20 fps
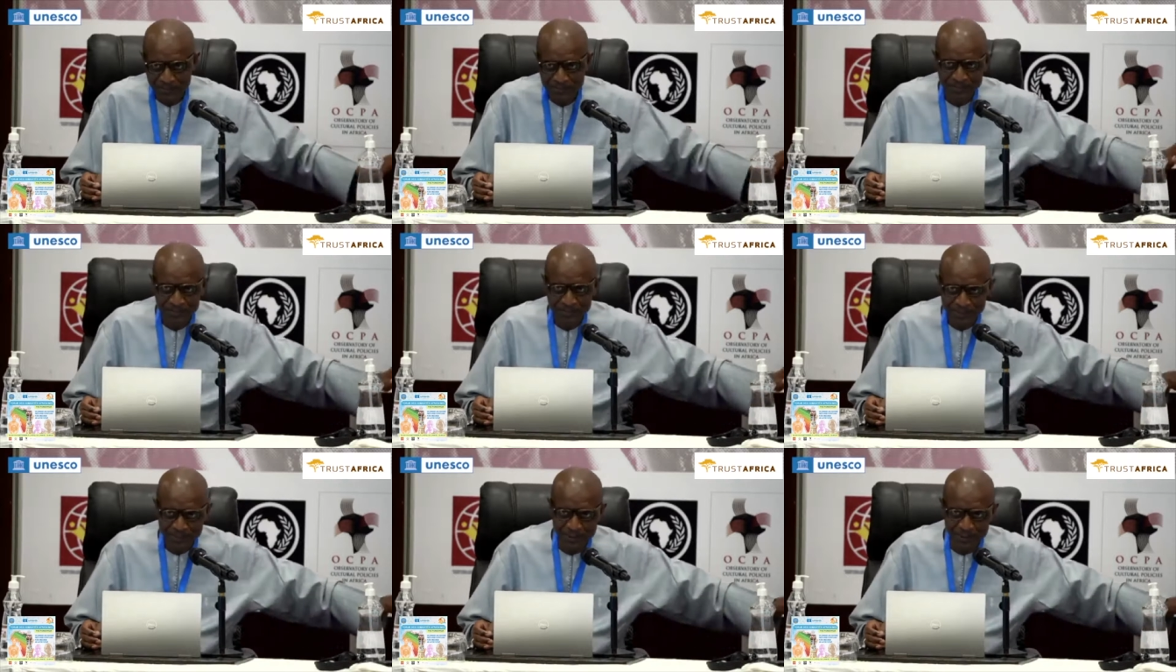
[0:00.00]

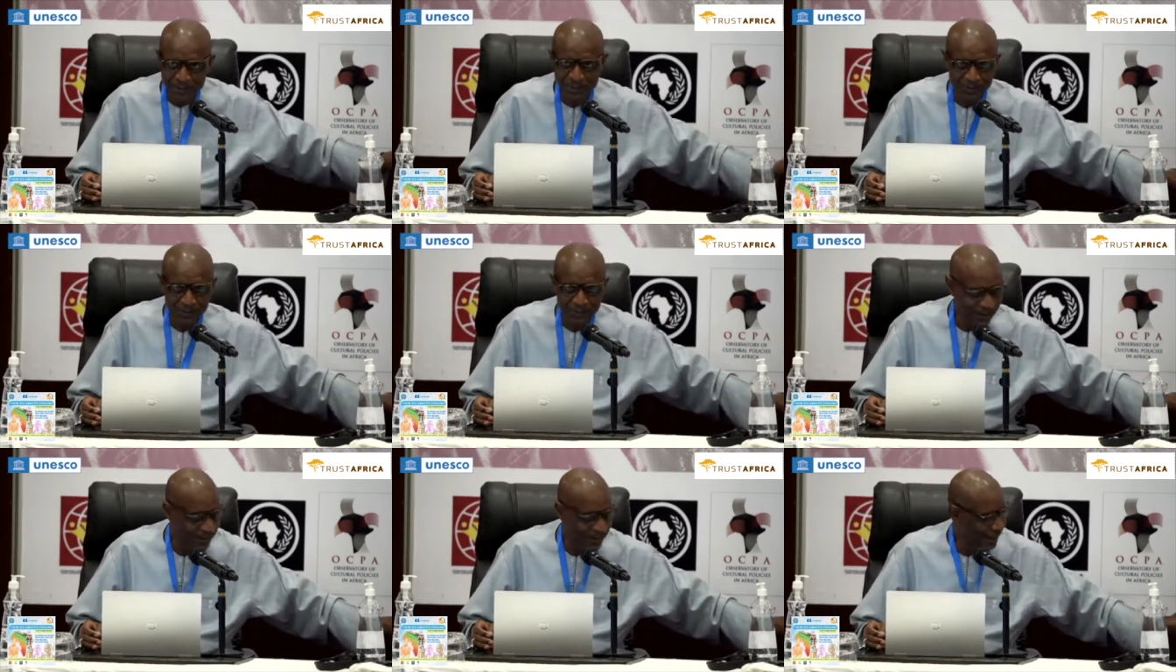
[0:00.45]
go far
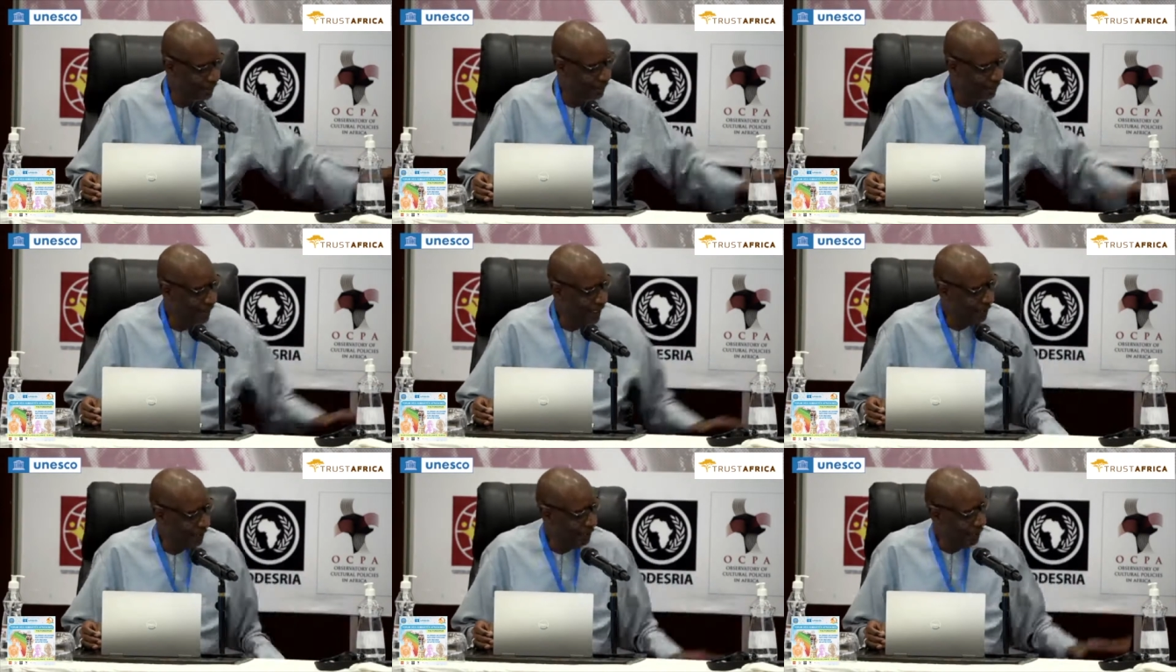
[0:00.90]
into that
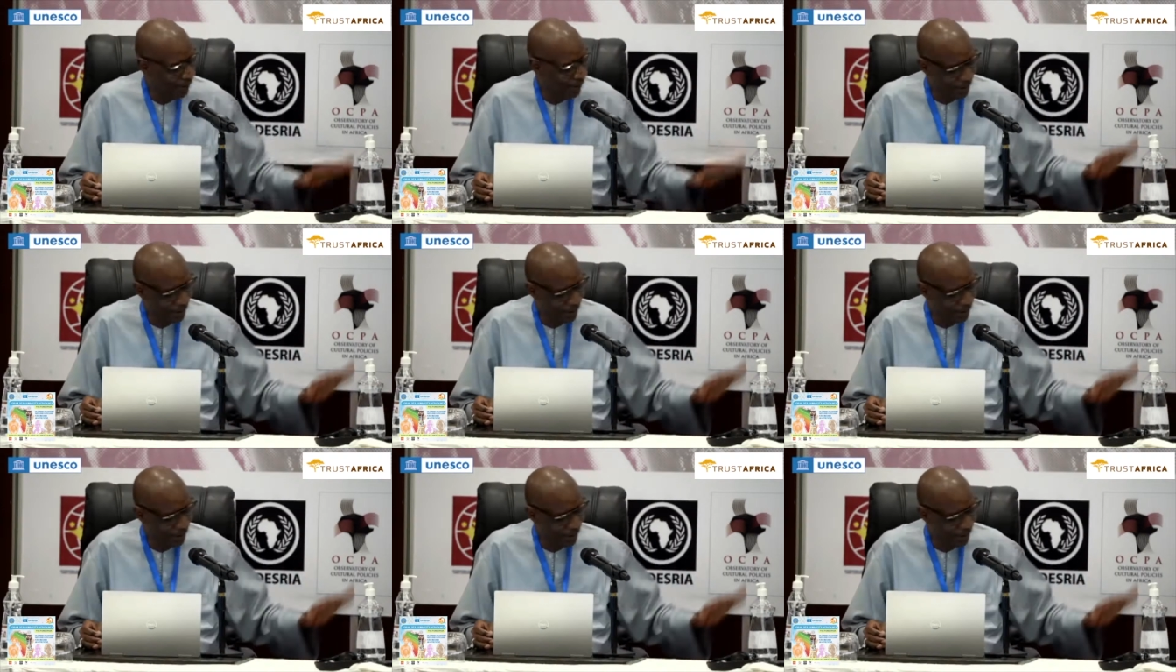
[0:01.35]
one because
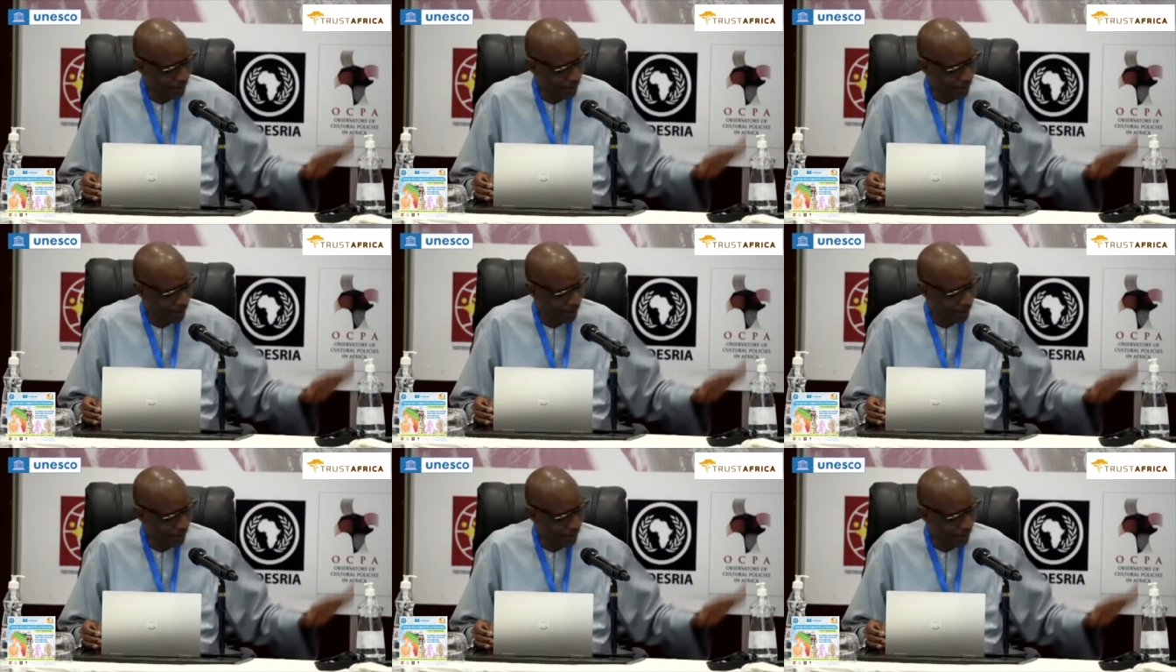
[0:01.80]
Shai is here,